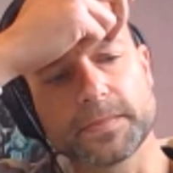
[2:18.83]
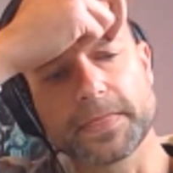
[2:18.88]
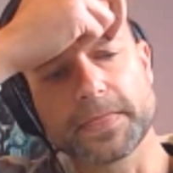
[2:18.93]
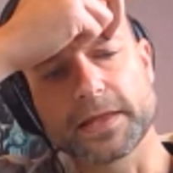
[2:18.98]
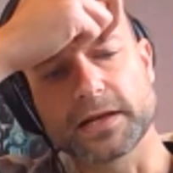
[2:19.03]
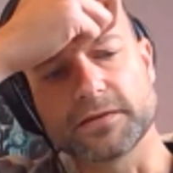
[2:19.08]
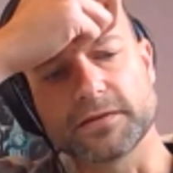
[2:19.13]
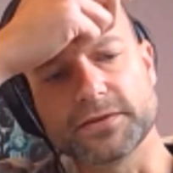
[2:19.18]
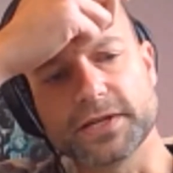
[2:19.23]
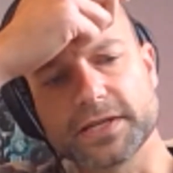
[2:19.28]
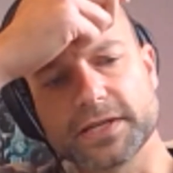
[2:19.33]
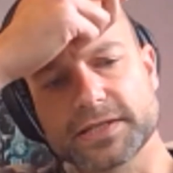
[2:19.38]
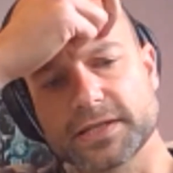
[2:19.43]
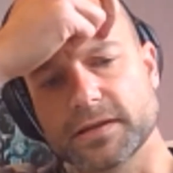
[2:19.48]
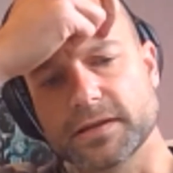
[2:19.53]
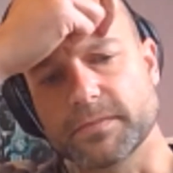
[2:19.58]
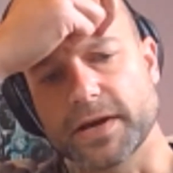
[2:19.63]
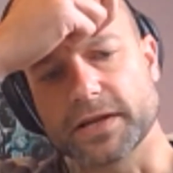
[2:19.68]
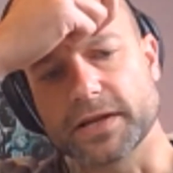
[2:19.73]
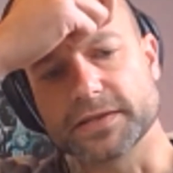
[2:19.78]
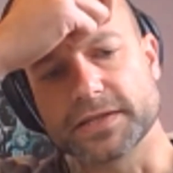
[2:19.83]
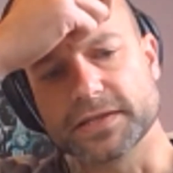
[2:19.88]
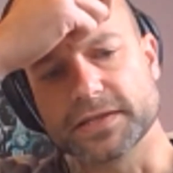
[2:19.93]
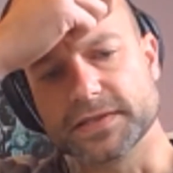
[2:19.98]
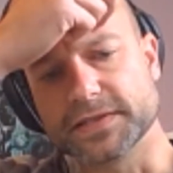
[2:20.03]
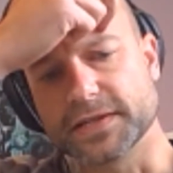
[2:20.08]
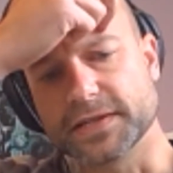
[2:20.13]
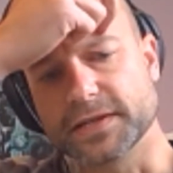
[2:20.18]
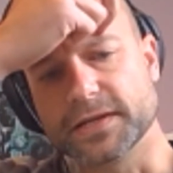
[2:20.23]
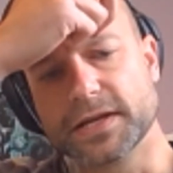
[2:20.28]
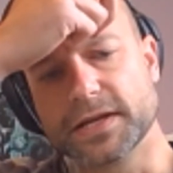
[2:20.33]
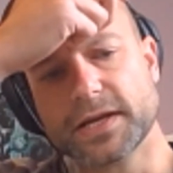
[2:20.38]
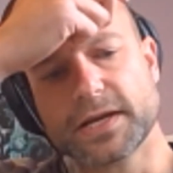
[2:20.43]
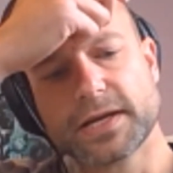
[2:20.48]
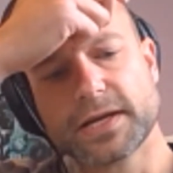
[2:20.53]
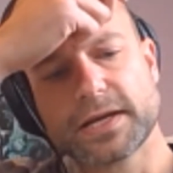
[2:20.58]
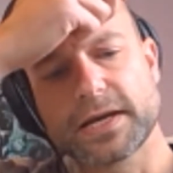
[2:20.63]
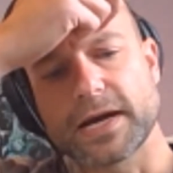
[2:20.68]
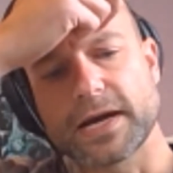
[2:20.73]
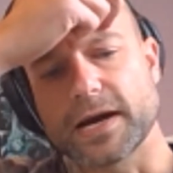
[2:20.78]
living next to the mountains, and
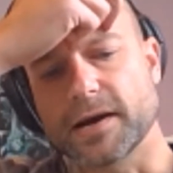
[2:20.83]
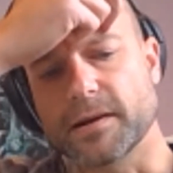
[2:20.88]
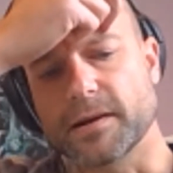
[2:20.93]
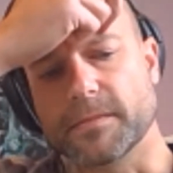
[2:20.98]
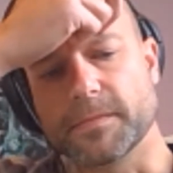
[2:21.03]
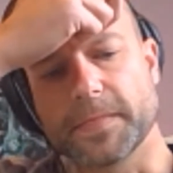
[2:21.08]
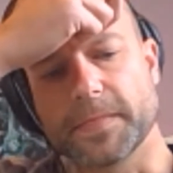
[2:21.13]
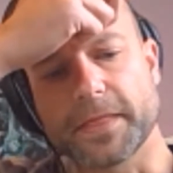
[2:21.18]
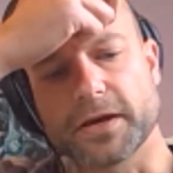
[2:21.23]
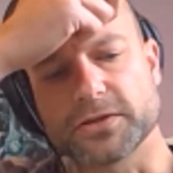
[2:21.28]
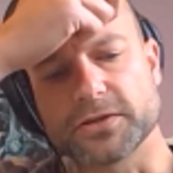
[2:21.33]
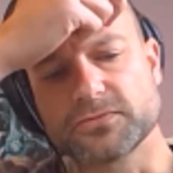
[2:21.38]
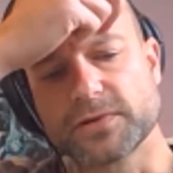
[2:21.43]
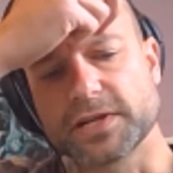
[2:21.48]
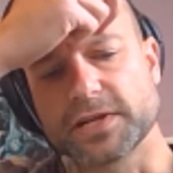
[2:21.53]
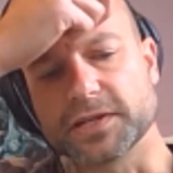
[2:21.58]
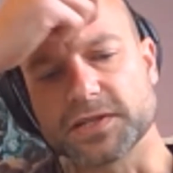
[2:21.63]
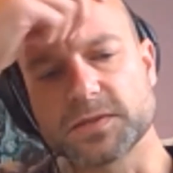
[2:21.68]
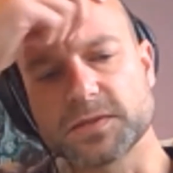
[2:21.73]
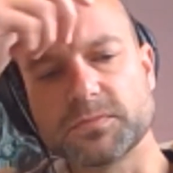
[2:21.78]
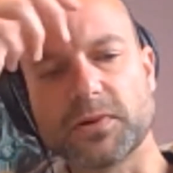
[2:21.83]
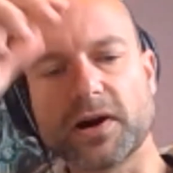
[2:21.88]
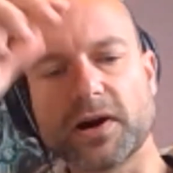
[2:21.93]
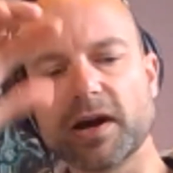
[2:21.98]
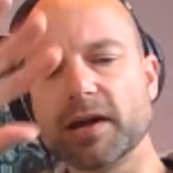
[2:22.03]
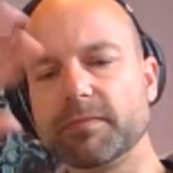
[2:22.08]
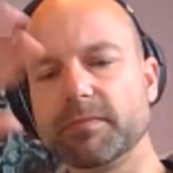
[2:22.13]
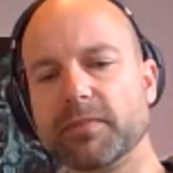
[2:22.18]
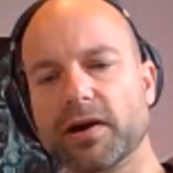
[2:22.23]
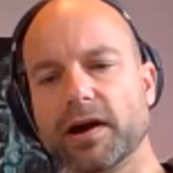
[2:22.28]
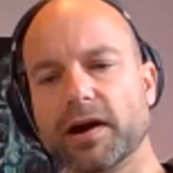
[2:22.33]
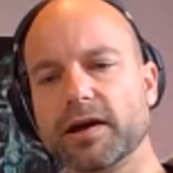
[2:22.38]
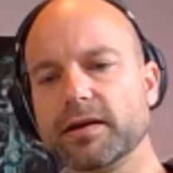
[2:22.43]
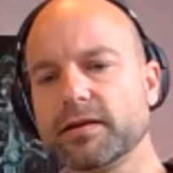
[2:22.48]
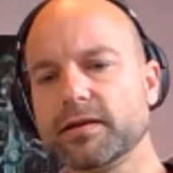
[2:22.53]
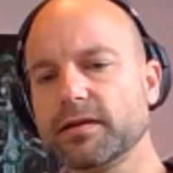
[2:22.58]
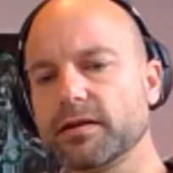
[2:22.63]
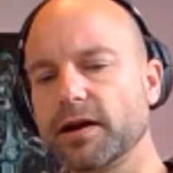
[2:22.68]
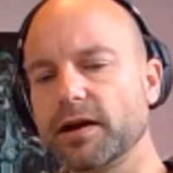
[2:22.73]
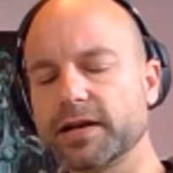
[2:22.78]
I was really inspired by,
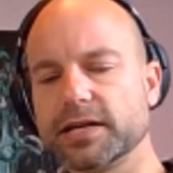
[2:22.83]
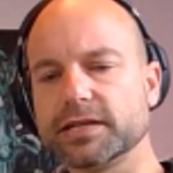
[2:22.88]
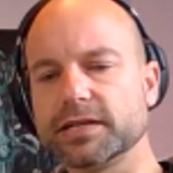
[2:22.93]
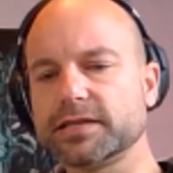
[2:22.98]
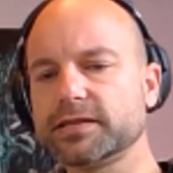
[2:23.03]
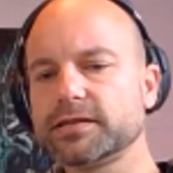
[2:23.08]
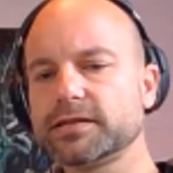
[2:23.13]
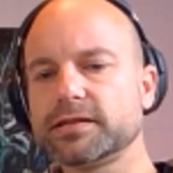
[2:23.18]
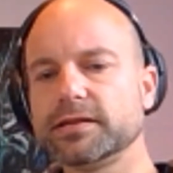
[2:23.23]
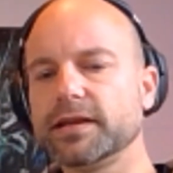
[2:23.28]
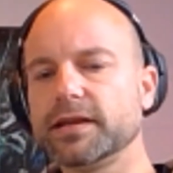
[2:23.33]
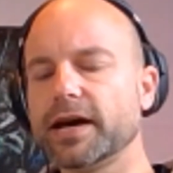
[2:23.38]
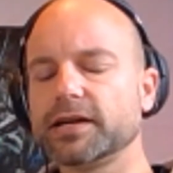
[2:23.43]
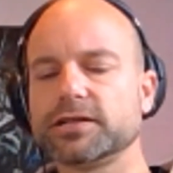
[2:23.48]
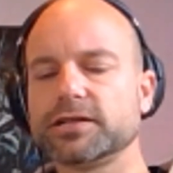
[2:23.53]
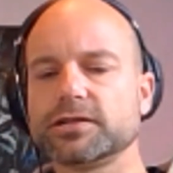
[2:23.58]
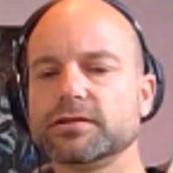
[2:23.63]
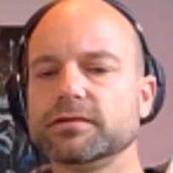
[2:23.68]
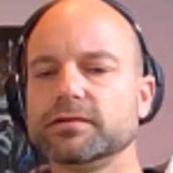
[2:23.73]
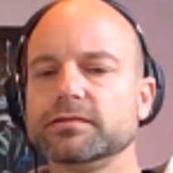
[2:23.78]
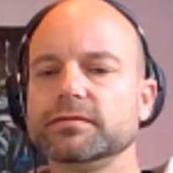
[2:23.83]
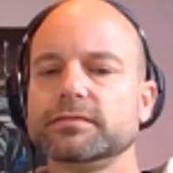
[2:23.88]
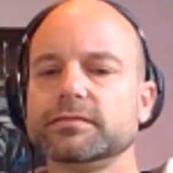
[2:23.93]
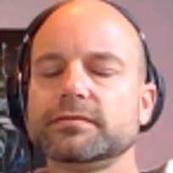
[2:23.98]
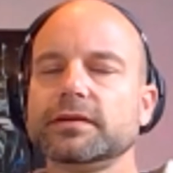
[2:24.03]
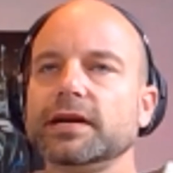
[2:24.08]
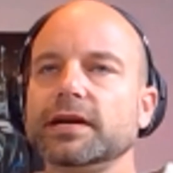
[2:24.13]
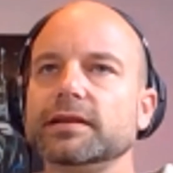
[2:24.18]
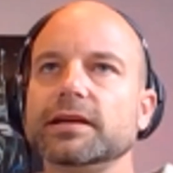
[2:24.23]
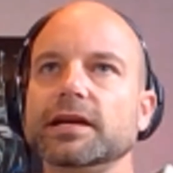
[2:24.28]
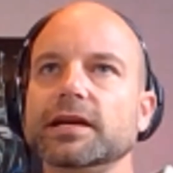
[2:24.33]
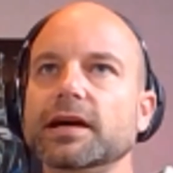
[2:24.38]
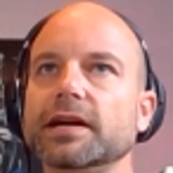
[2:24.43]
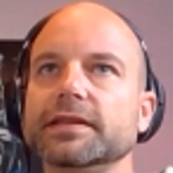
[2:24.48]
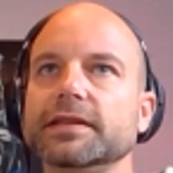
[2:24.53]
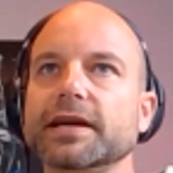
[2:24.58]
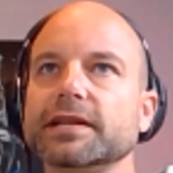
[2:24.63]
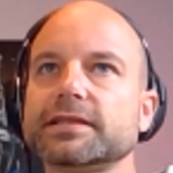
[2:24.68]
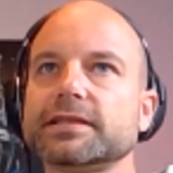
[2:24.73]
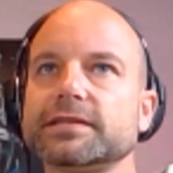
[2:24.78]
I guess, nature
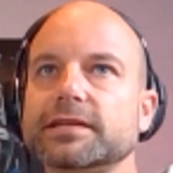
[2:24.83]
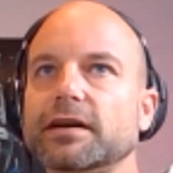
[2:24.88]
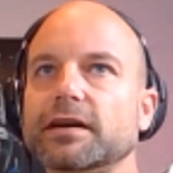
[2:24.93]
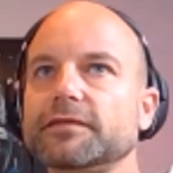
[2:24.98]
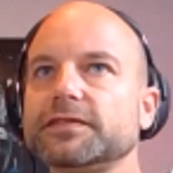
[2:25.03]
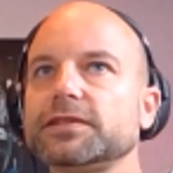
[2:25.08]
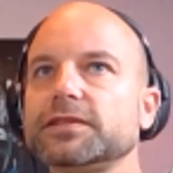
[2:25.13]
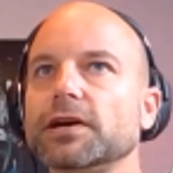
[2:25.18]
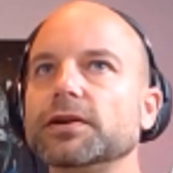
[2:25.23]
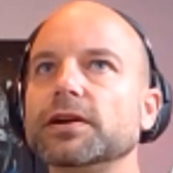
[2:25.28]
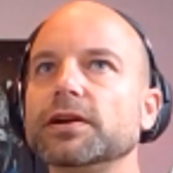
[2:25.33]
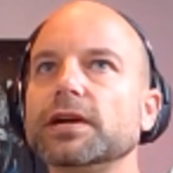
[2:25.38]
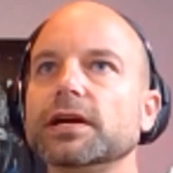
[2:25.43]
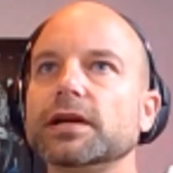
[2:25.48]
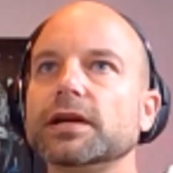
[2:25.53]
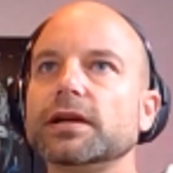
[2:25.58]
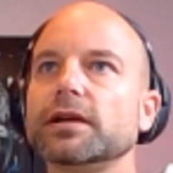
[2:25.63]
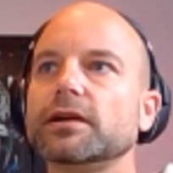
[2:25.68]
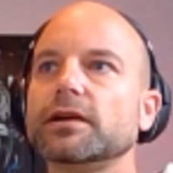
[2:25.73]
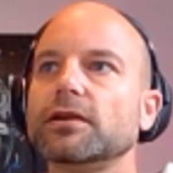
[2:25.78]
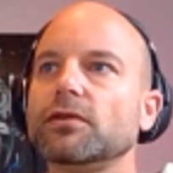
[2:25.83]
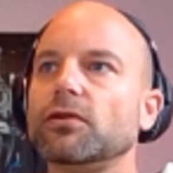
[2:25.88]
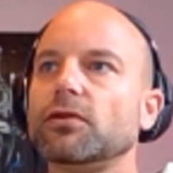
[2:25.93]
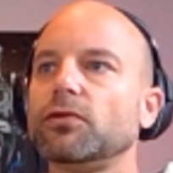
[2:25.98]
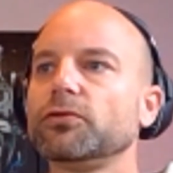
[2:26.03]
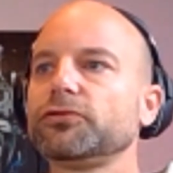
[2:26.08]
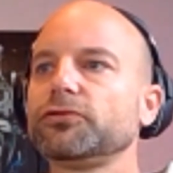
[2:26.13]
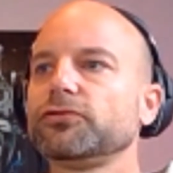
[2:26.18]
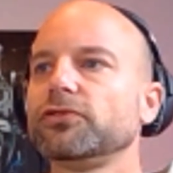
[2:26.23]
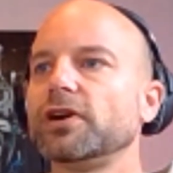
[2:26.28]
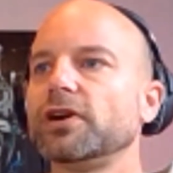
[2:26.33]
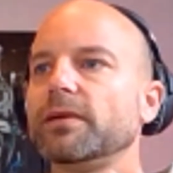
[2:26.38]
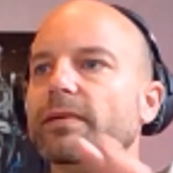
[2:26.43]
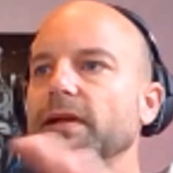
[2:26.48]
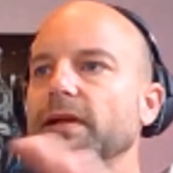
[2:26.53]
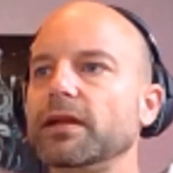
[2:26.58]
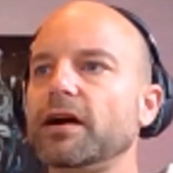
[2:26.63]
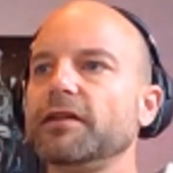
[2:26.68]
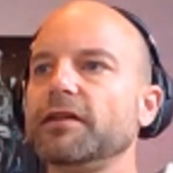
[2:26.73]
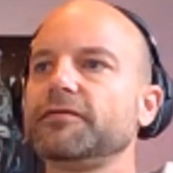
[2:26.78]
and that stuff. So all throughout
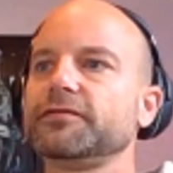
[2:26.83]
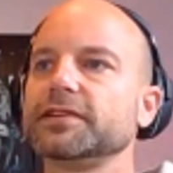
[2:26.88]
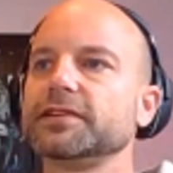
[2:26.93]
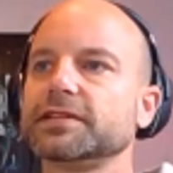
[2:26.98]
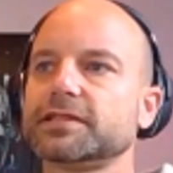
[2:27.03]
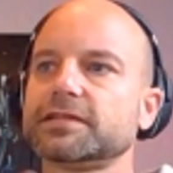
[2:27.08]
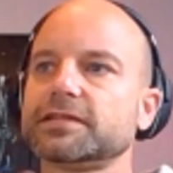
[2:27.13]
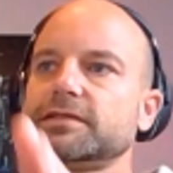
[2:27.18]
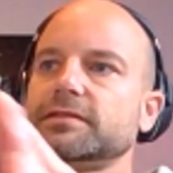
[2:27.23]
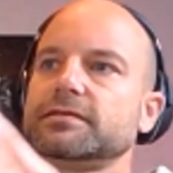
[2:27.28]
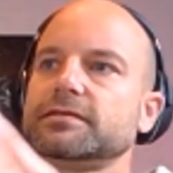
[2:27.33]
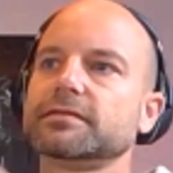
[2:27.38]
my life, this